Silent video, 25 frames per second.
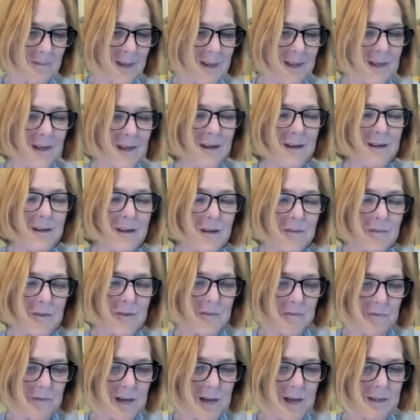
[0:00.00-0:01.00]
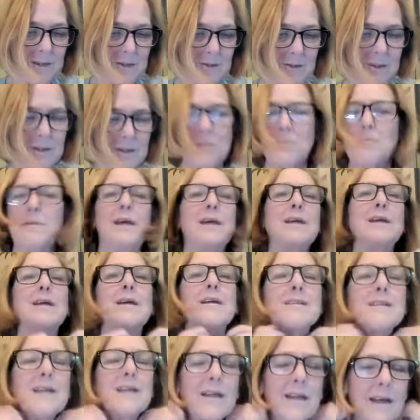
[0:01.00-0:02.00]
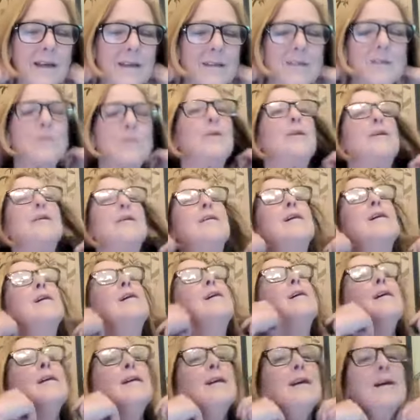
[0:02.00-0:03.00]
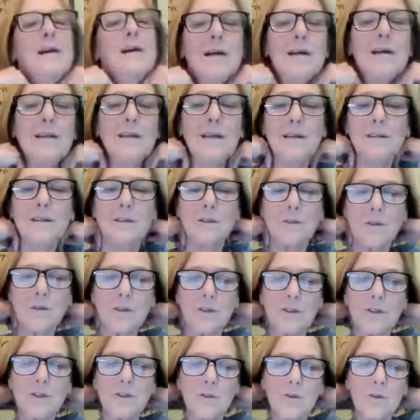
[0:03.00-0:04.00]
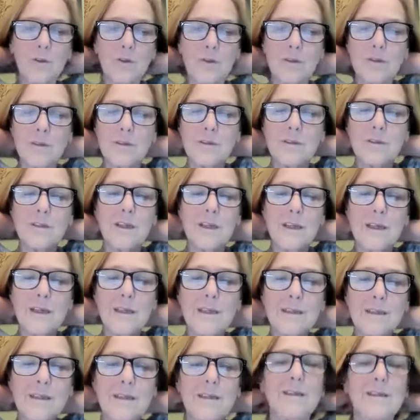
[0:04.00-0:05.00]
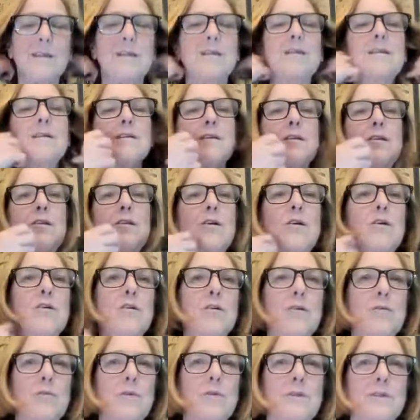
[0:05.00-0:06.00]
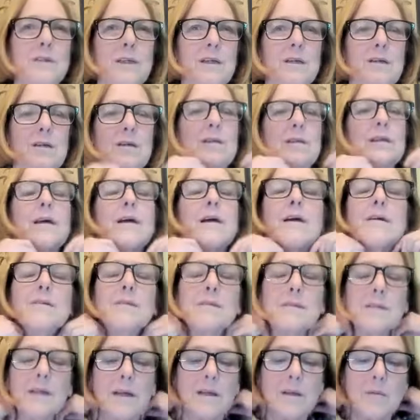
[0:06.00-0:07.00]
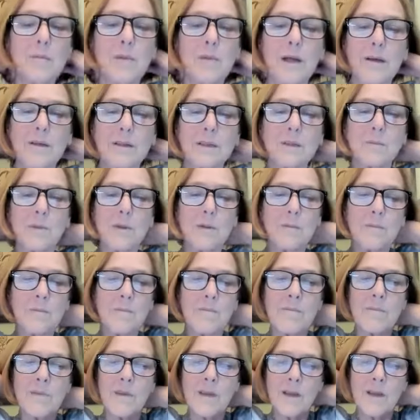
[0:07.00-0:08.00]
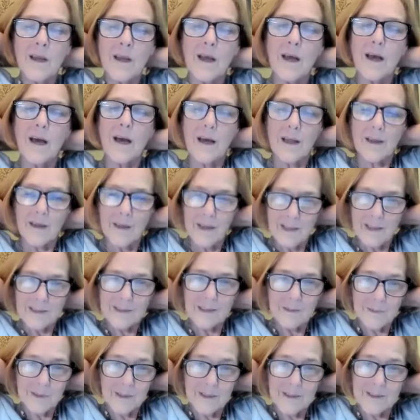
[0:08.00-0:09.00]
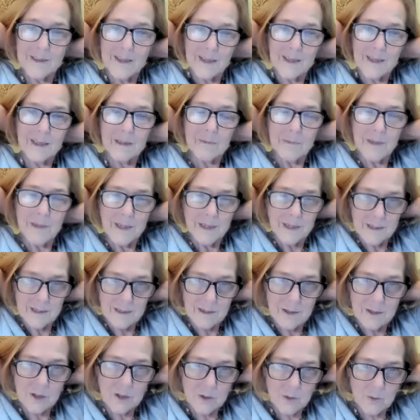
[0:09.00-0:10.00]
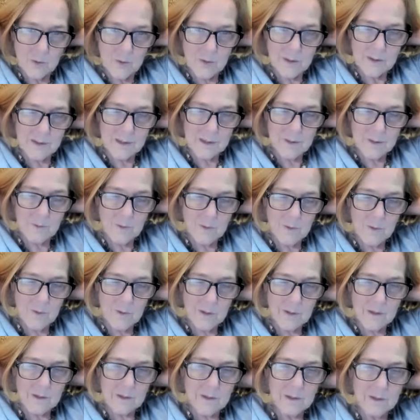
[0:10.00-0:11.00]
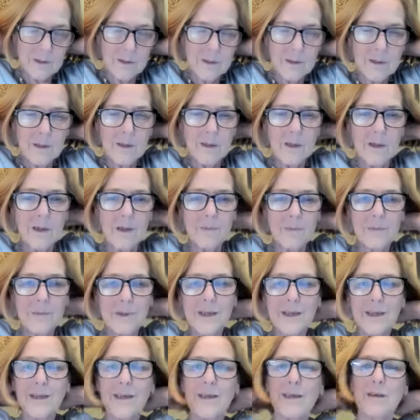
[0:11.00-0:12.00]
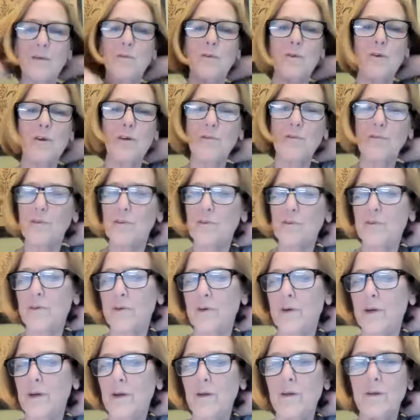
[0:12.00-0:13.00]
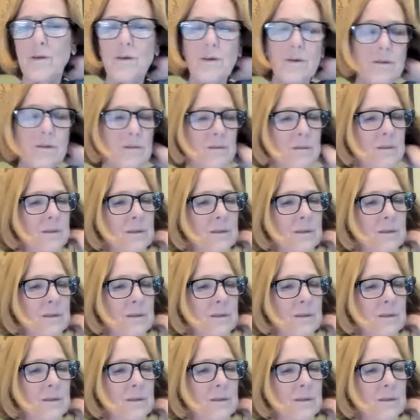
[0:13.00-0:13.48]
And I love the fact you can make it. Because I like to wear shorter chains and then the longer ones like on the outside of the blouse, but I liked it because I could make it as short as I want. But I can't wear it for very long.